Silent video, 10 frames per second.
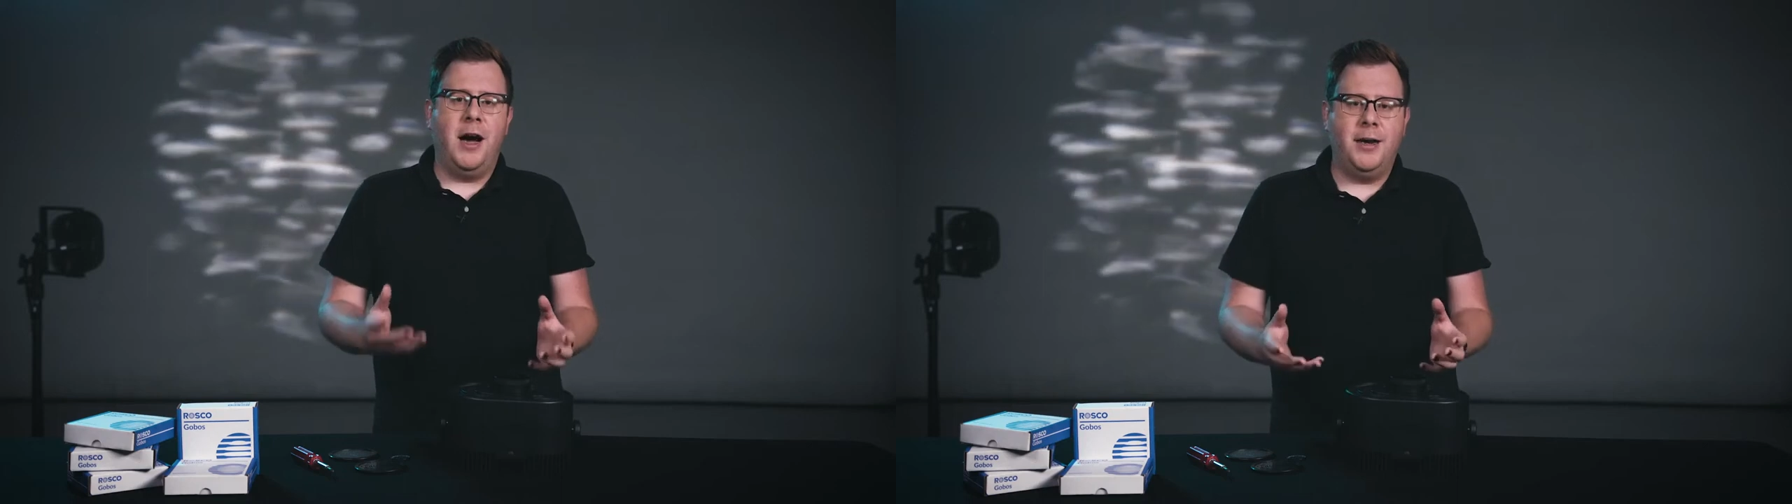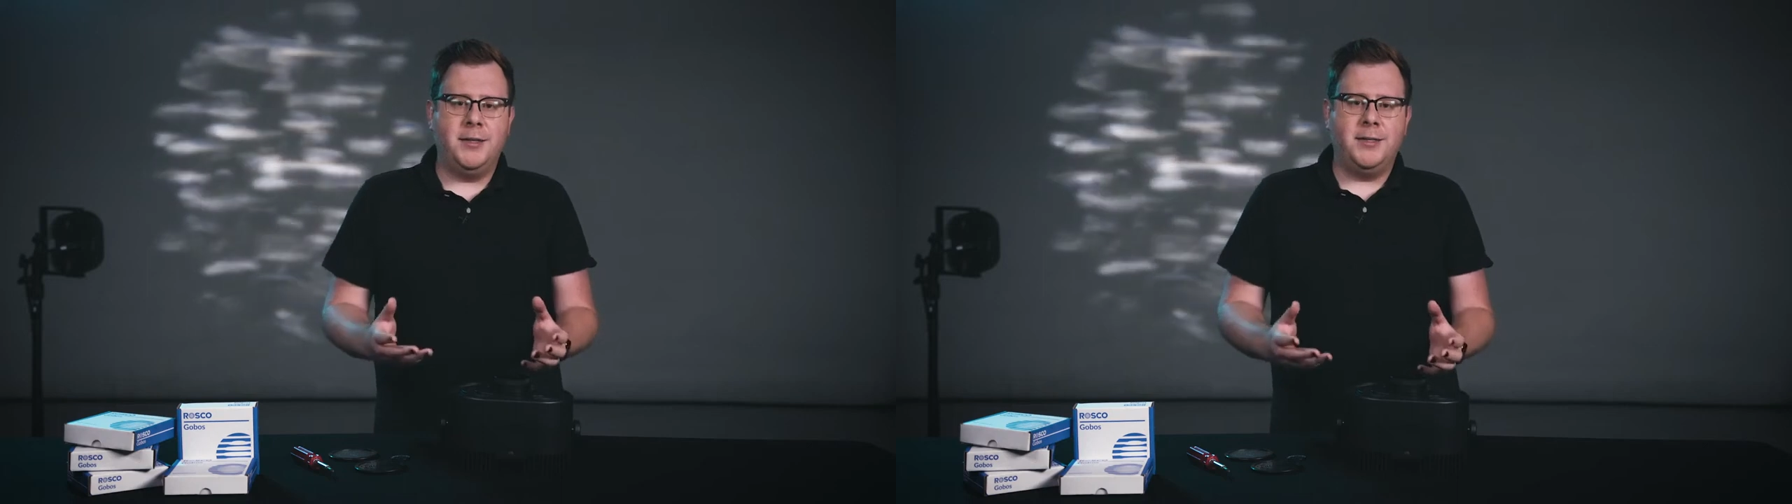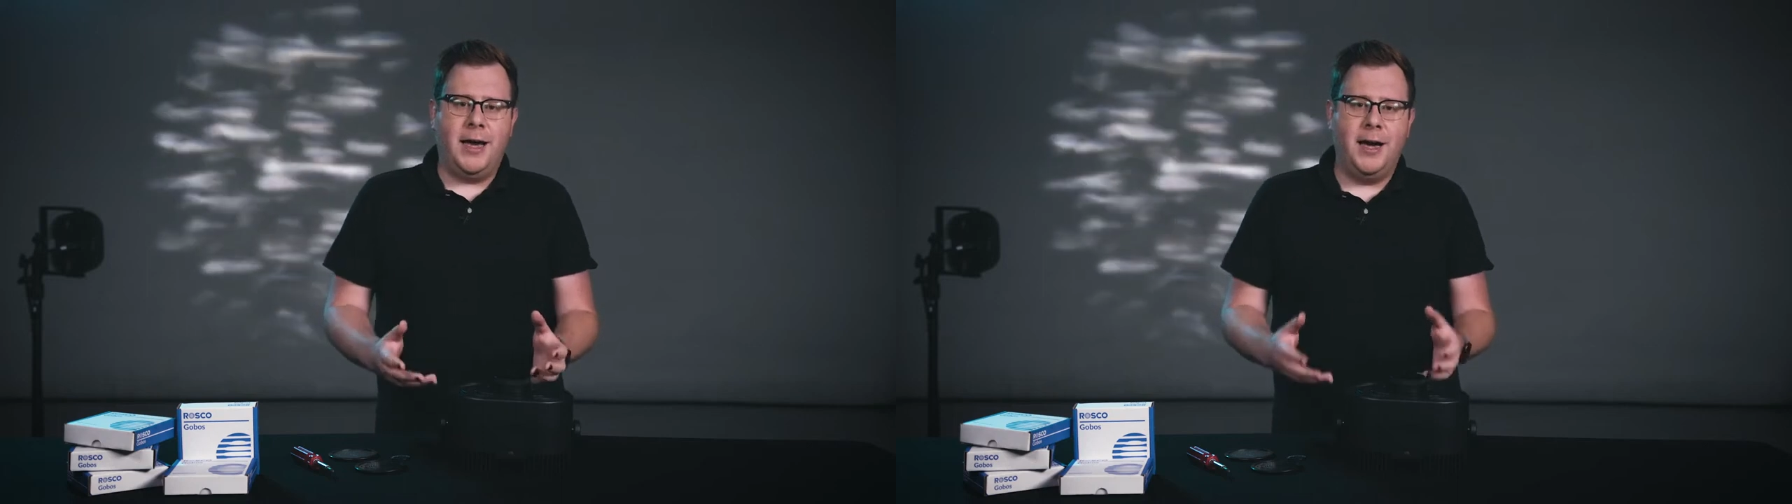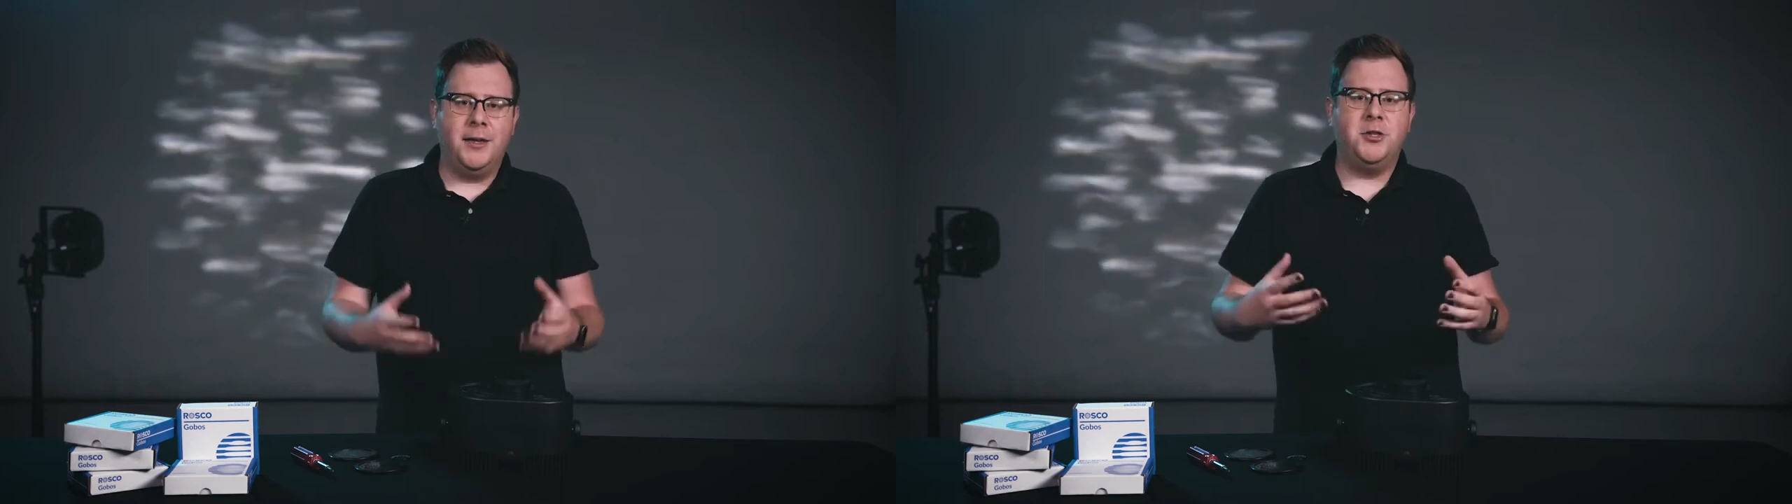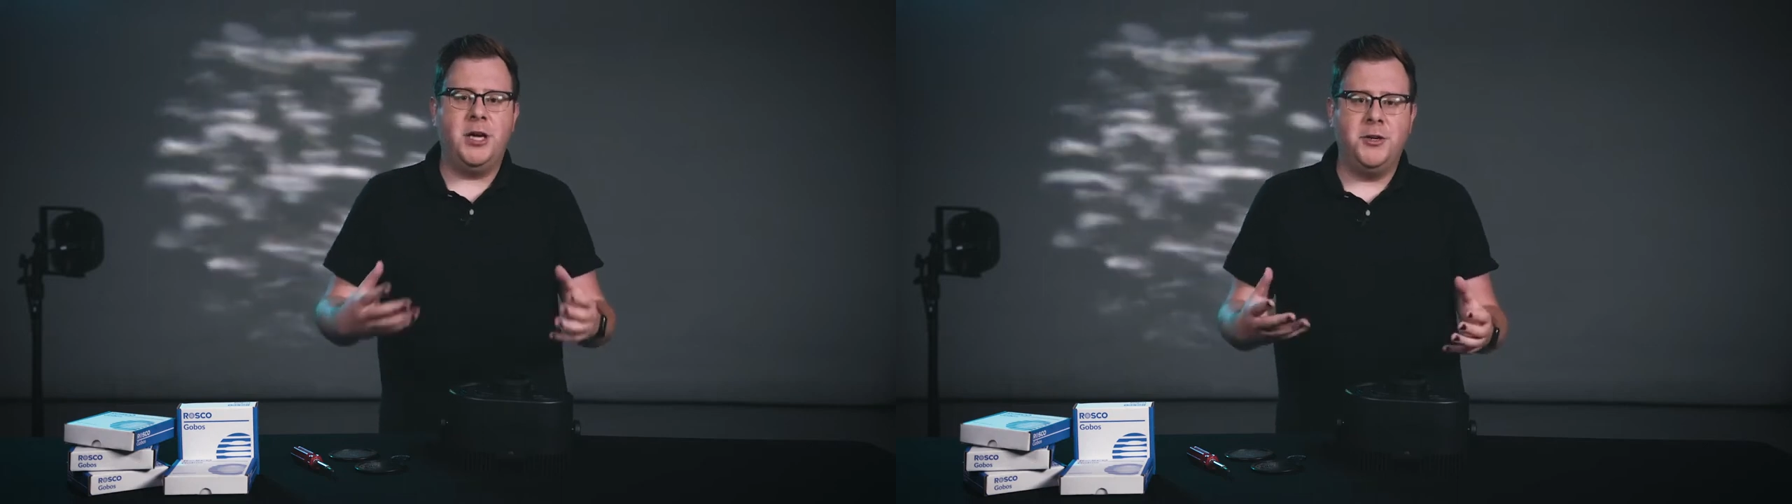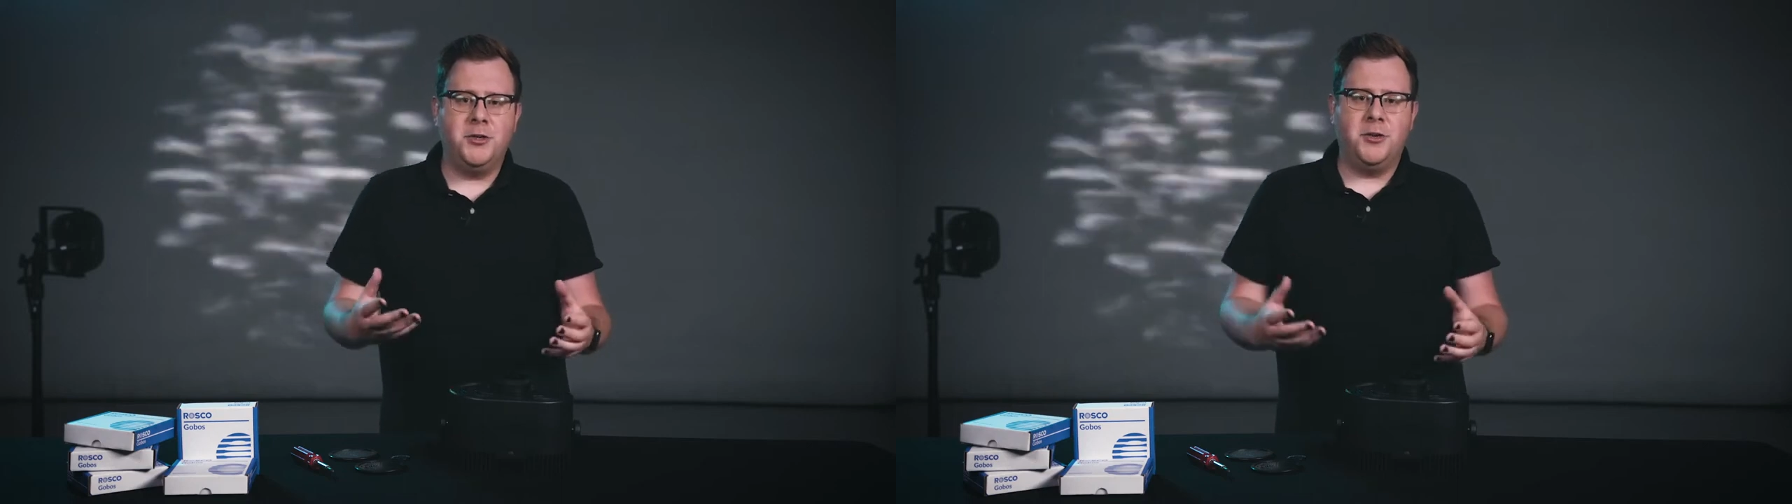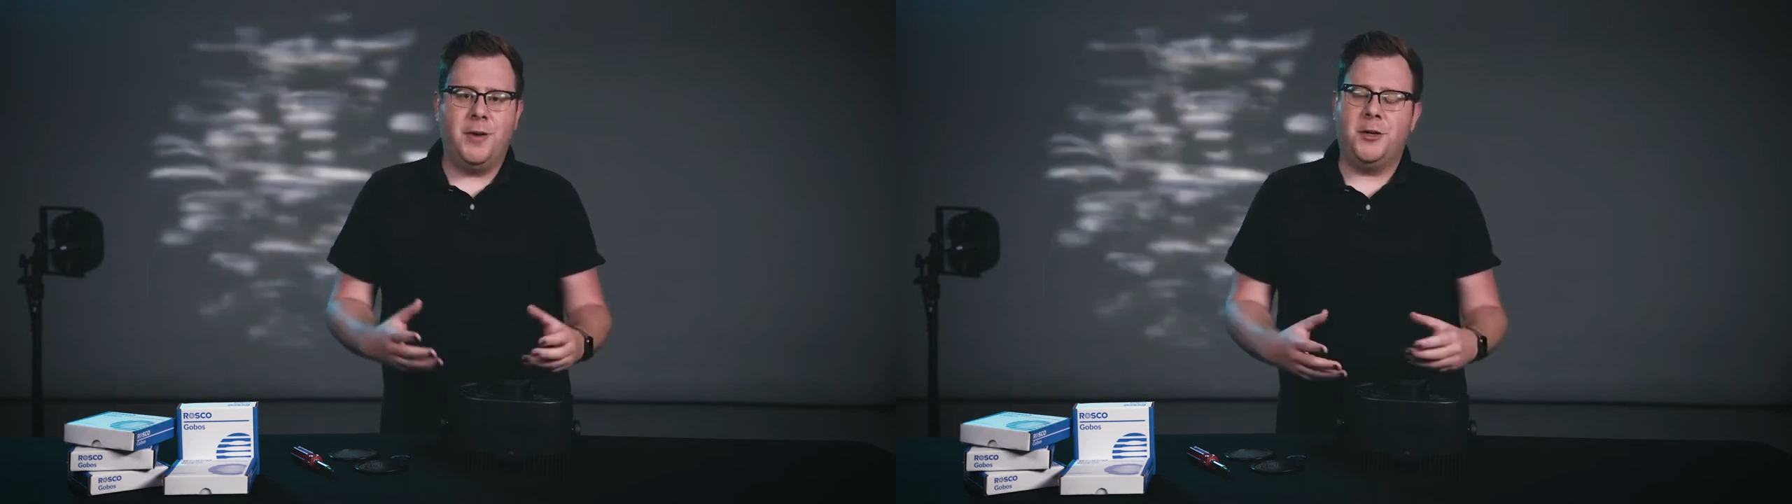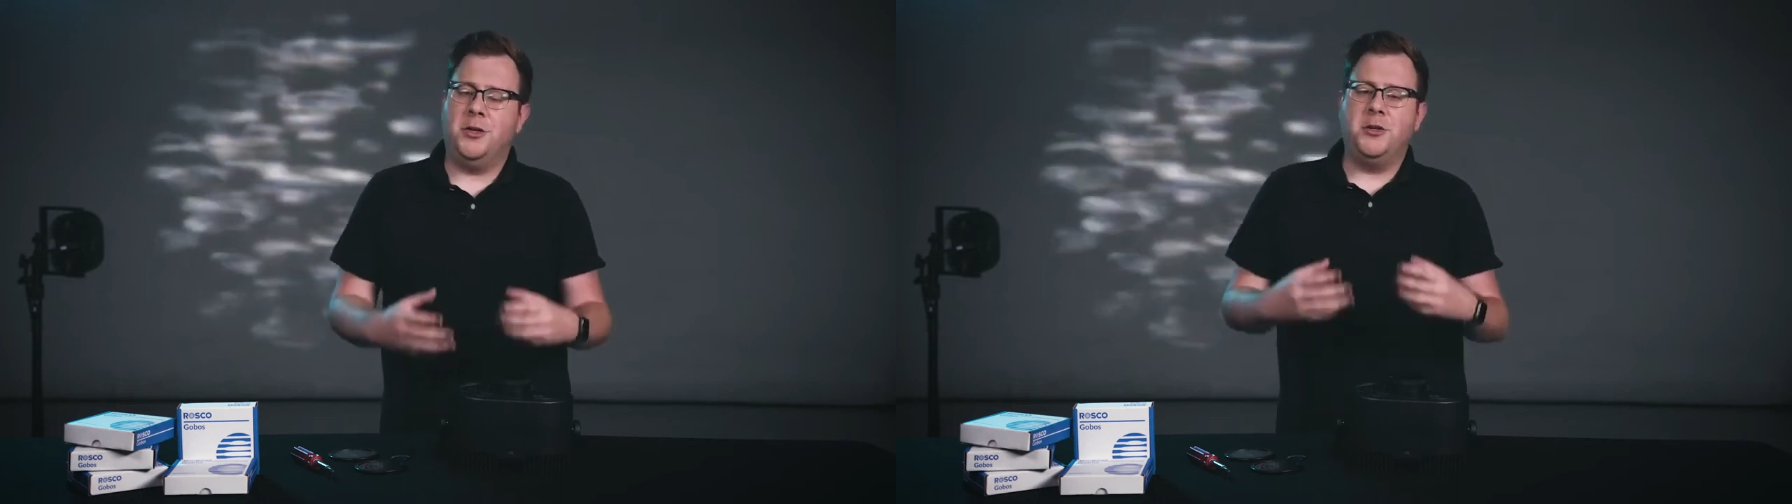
on its side to change the direction